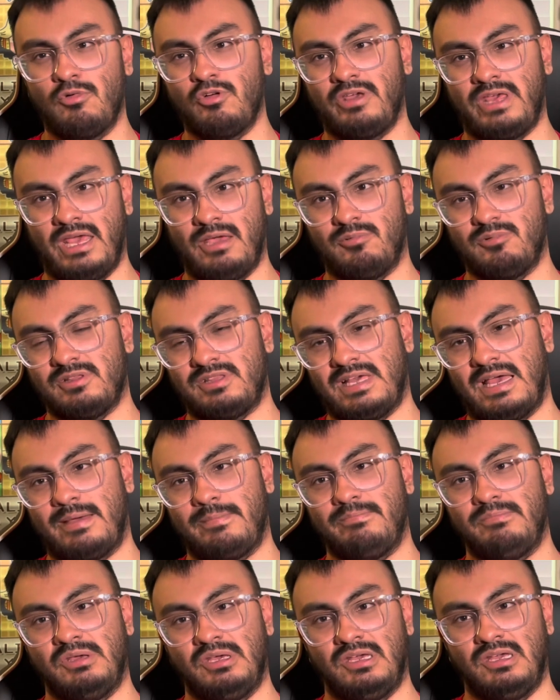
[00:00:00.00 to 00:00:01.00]
okay with
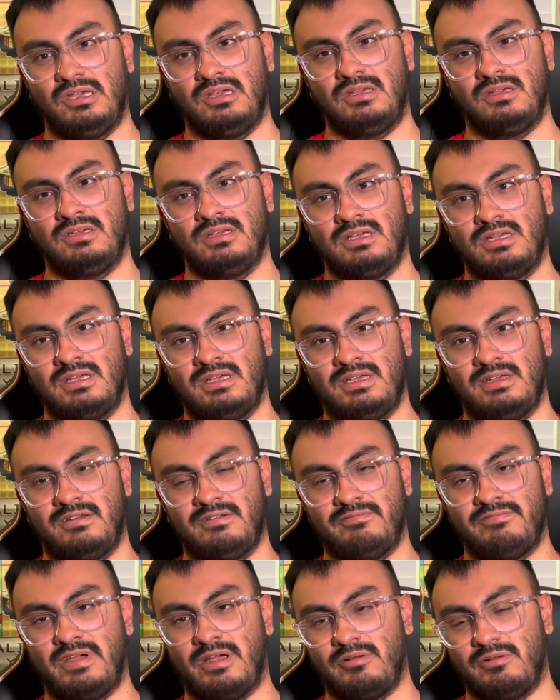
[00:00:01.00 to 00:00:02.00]
that being
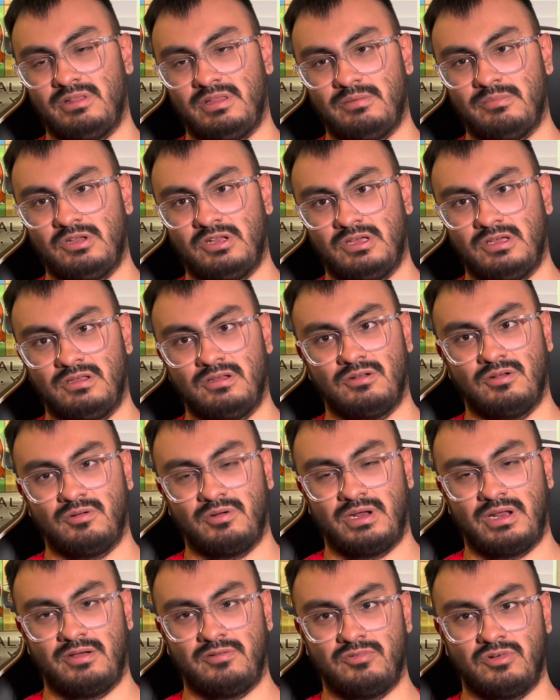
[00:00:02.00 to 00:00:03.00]
very limited or
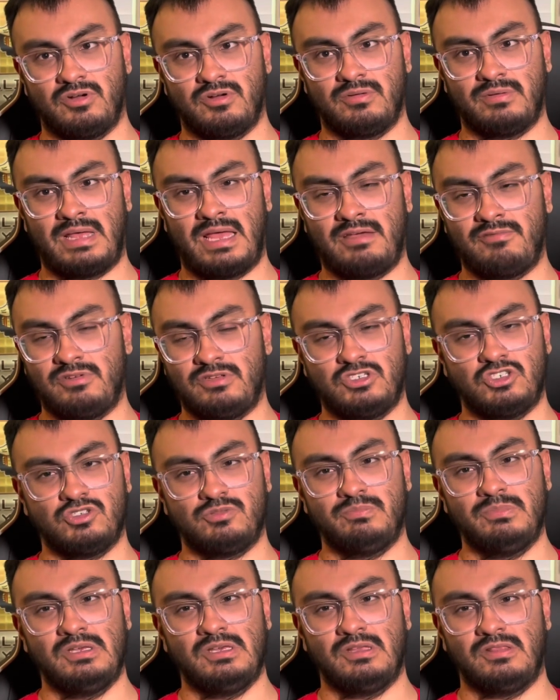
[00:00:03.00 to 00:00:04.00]
whatever, have it
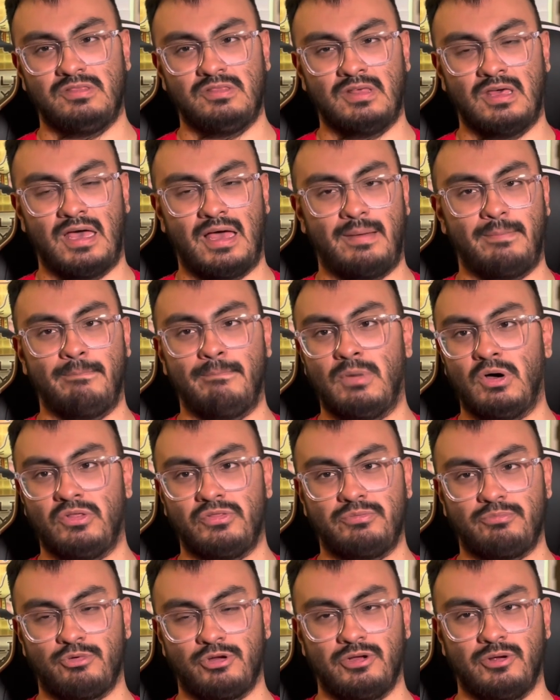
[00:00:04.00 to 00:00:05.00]
just be that
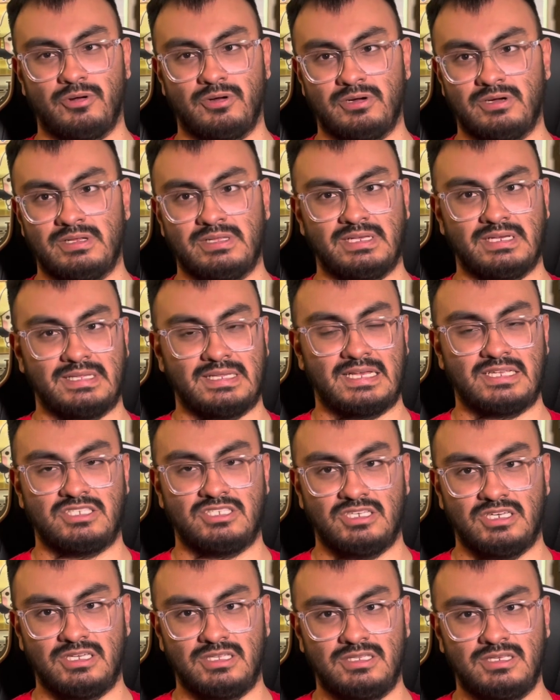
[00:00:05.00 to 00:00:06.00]
month pre-order and then that's
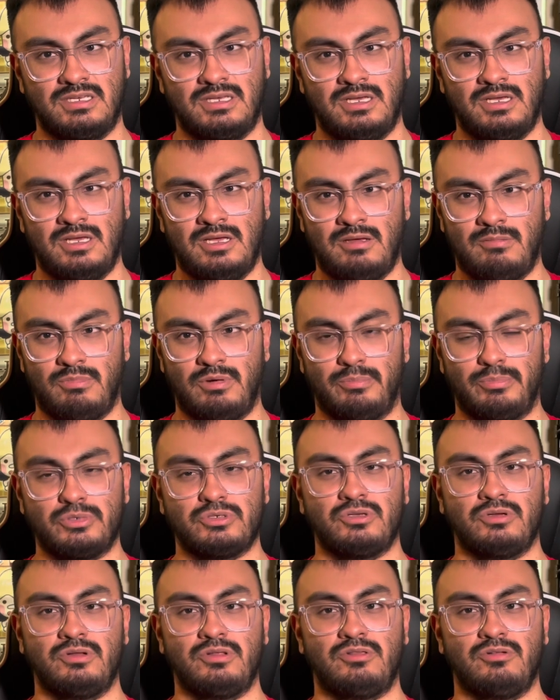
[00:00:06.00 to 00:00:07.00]
it. But
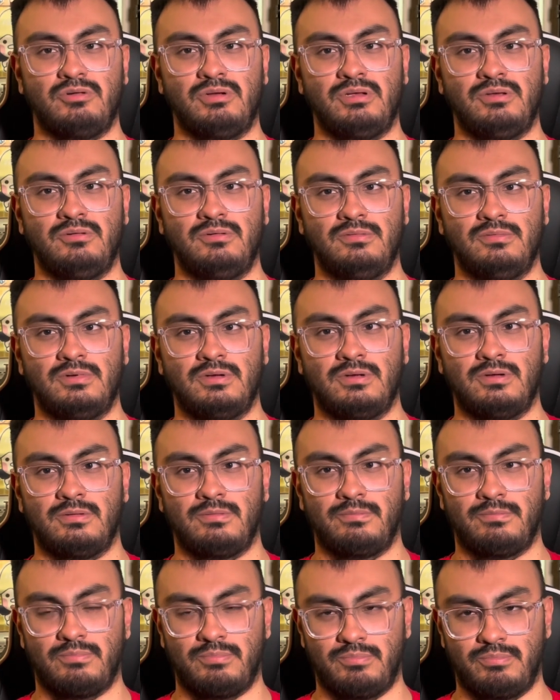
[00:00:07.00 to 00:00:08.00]
Persona 3
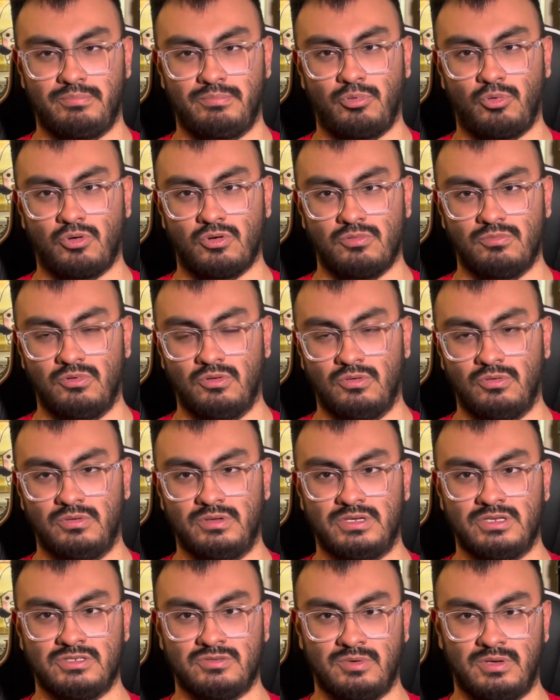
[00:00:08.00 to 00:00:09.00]
Portable,
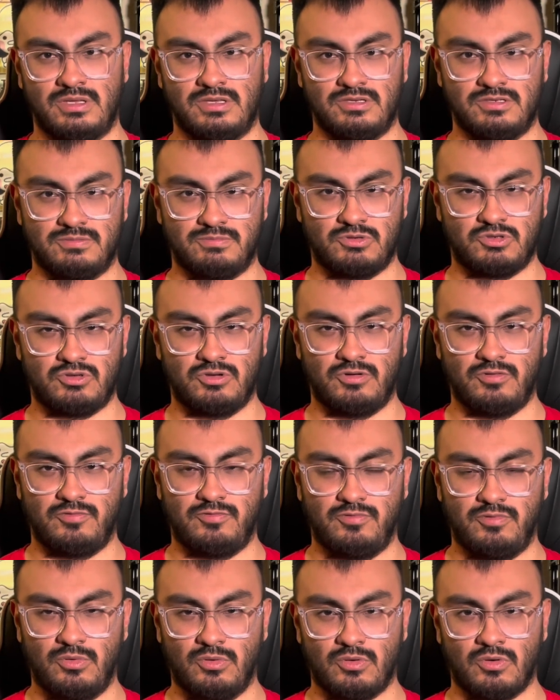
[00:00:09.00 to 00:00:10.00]
as well as Persona
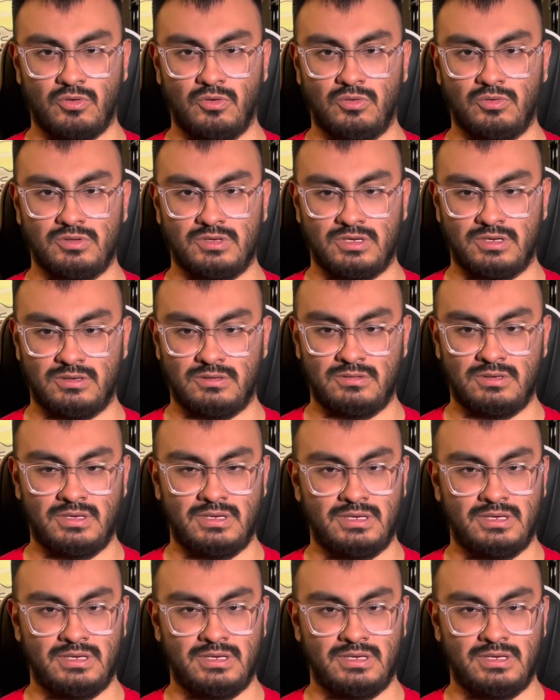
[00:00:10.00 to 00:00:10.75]
4 Golden,